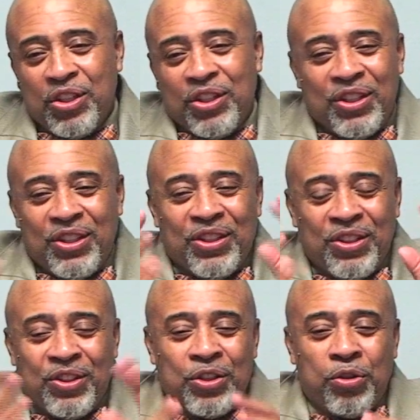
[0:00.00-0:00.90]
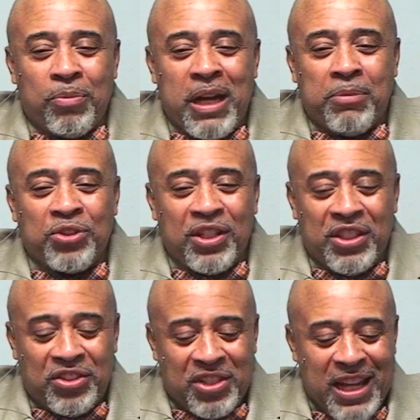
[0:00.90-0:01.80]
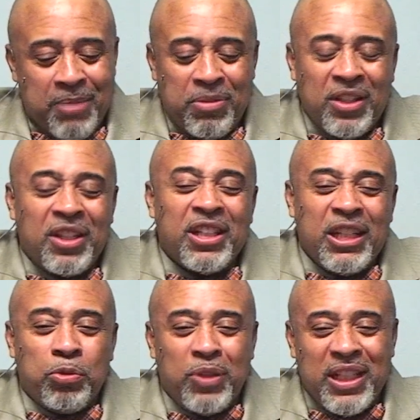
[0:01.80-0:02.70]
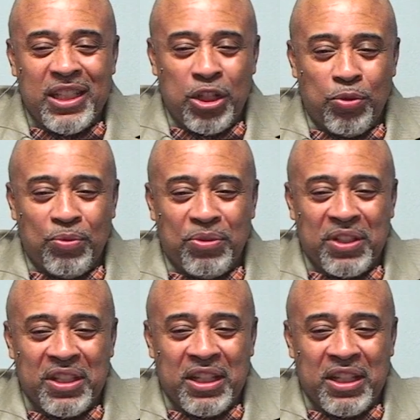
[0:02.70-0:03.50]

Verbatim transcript: You know, the Bible says to not be unequally yoked.